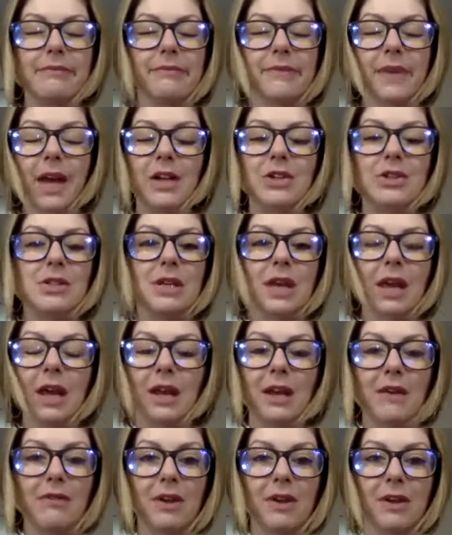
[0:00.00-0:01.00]
I just can't
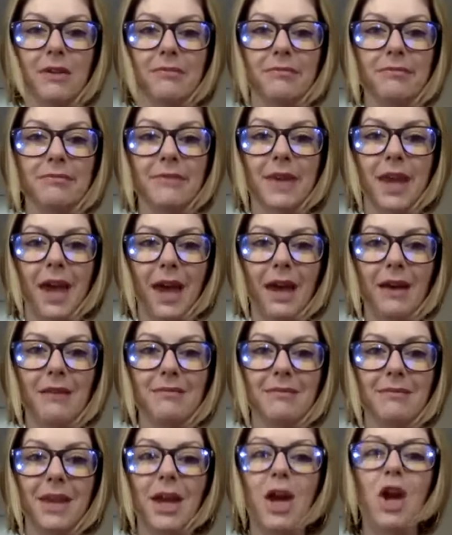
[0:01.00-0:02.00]
even. Okay?
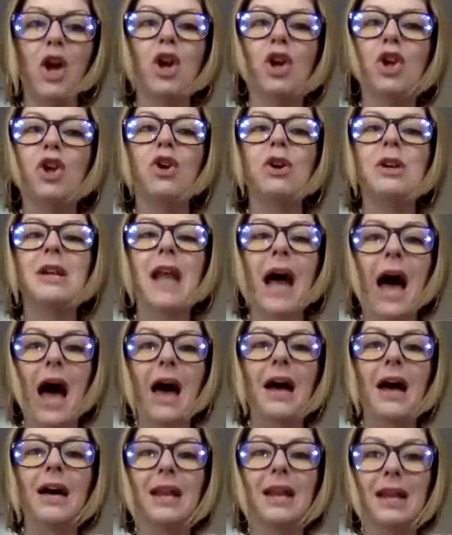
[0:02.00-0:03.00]
You're
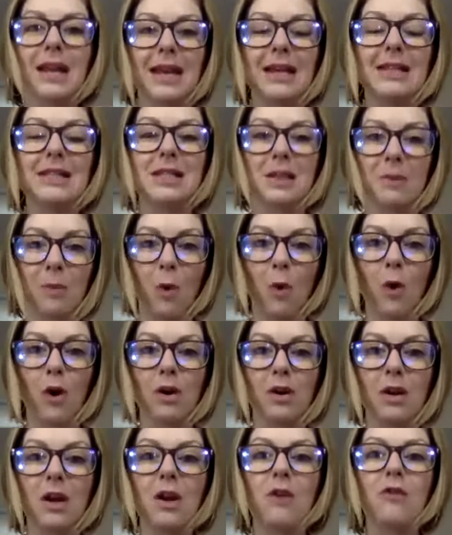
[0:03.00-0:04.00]
not going to get
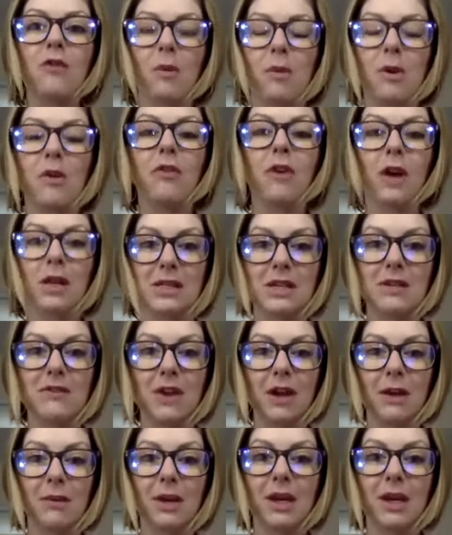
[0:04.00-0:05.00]
support from your friends and
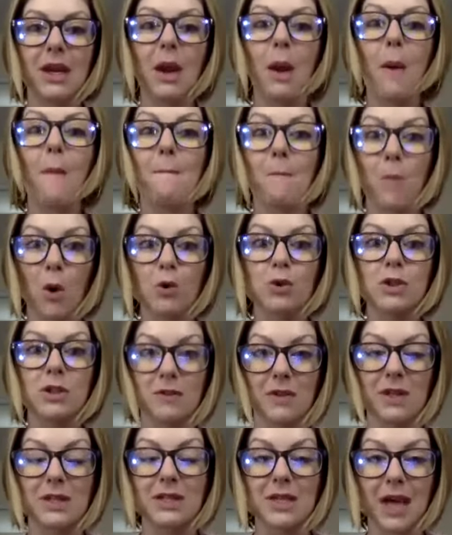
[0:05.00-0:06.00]
family most
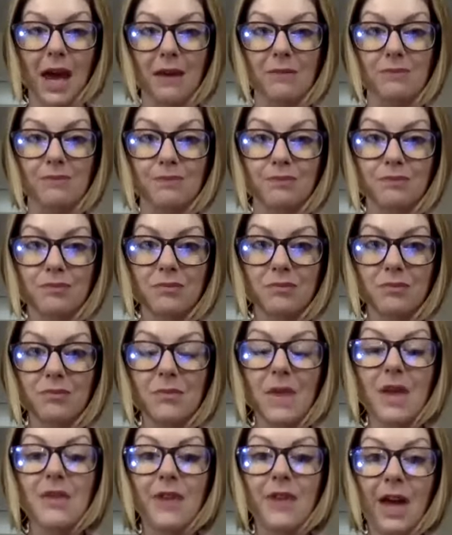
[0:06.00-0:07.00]
of the time.
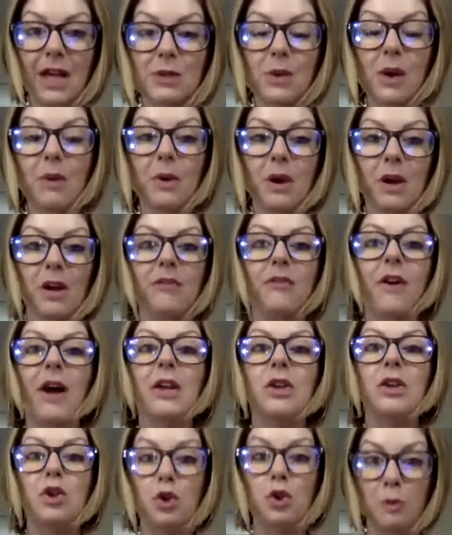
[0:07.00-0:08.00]
That's why we're going to
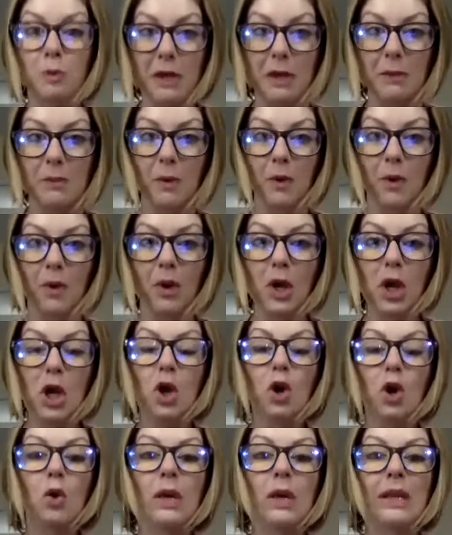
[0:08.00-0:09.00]
find new people
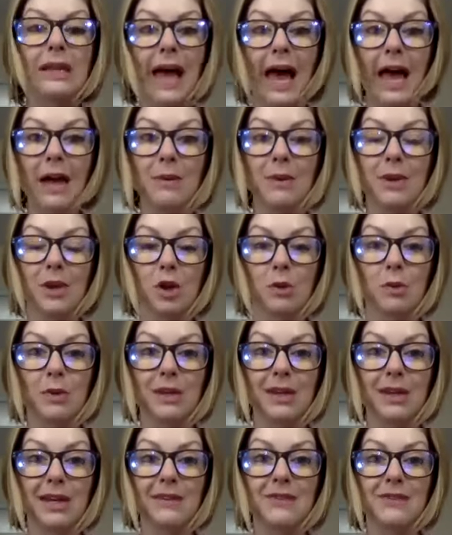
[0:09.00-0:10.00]
who align with your
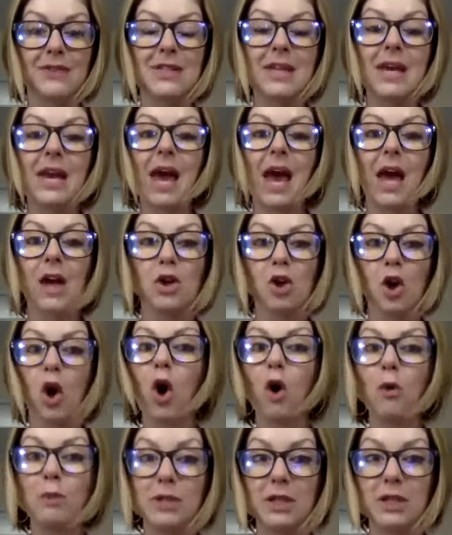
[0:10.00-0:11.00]
beliefs and your
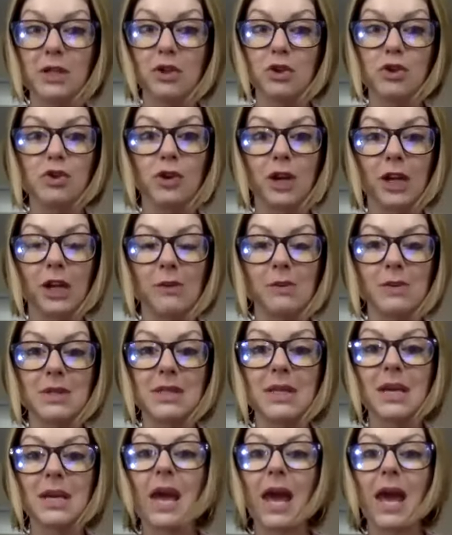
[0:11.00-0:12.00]
hopes and your
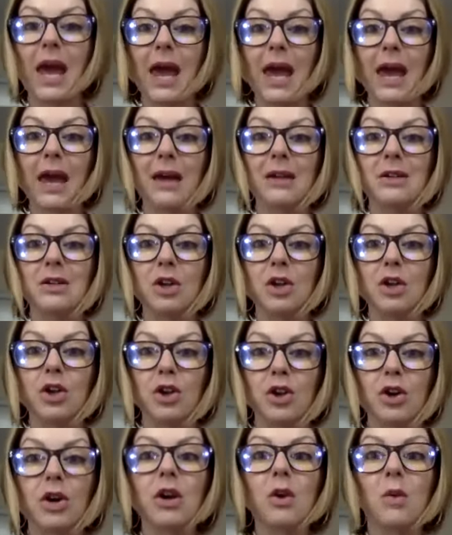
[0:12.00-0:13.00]
dreams. And
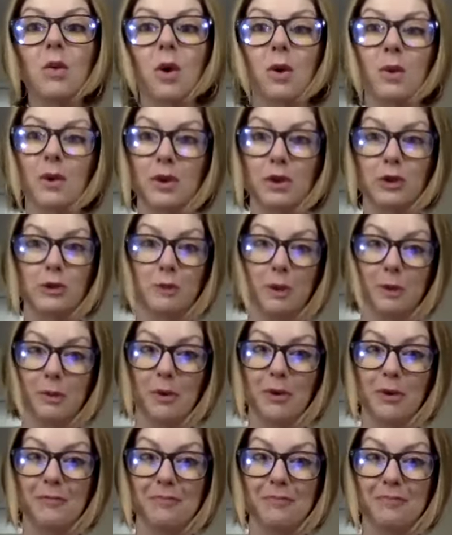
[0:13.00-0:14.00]
you're going to work with those people.
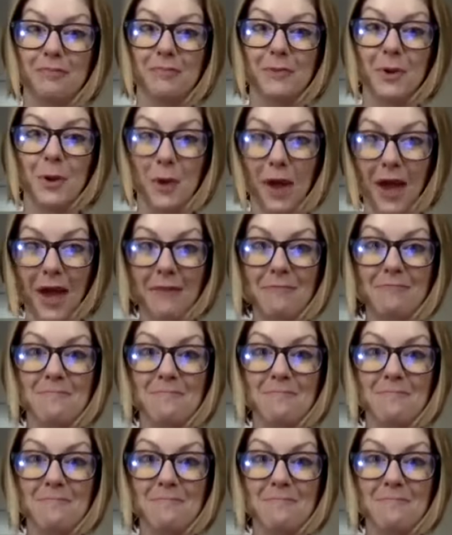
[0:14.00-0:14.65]
Okay?